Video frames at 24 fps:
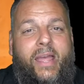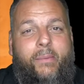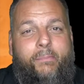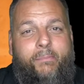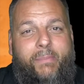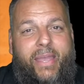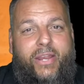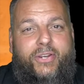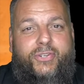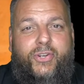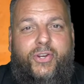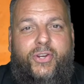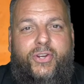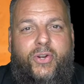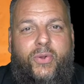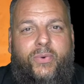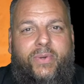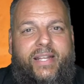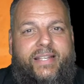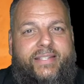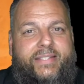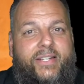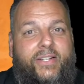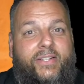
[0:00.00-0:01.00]
Make sure you don't
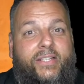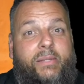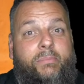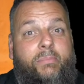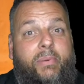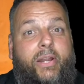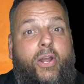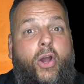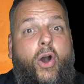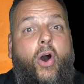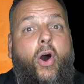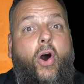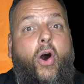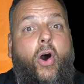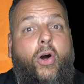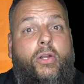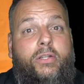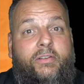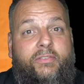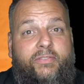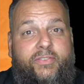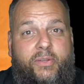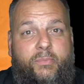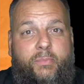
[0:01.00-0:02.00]
necessarily bring
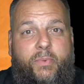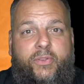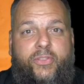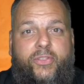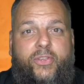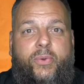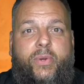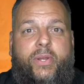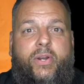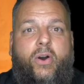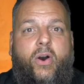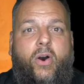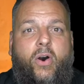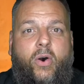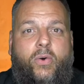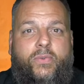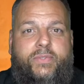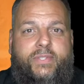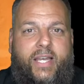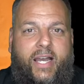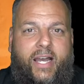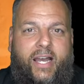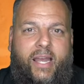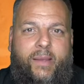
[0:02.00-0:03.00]
all of them with you at all
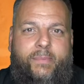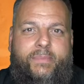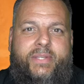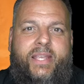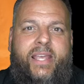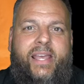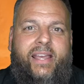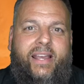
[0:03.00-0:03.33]
times,